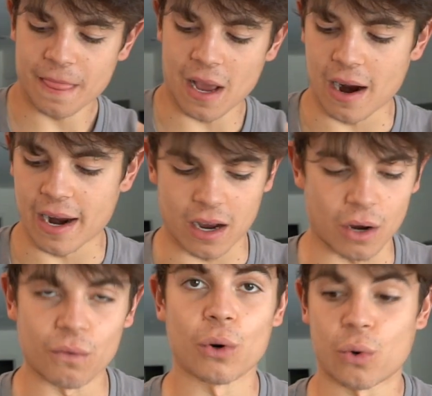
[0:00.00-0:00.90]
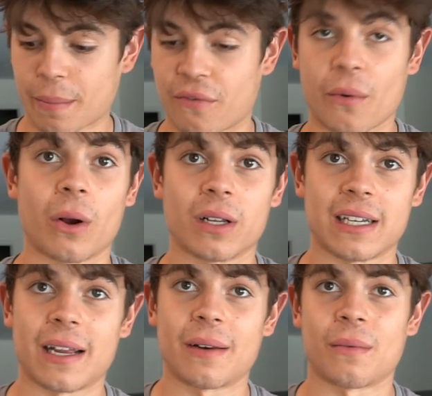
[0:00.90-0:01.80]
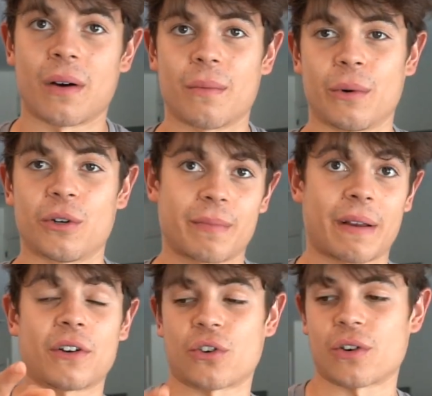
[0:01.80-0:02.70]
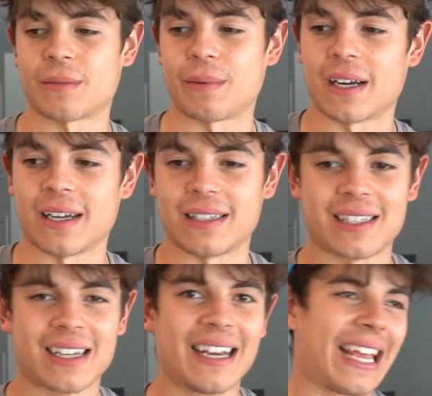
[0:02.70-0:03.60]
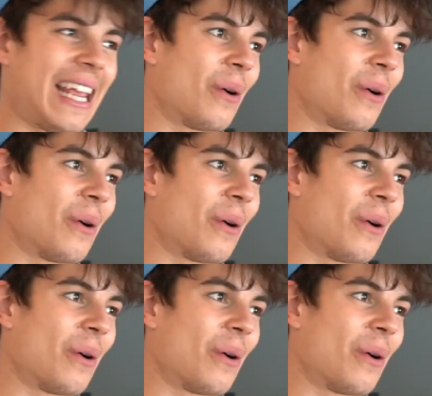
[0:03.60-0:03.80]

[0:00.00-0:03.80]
All right, real quick before we go outside, we were just making fun of Chris because he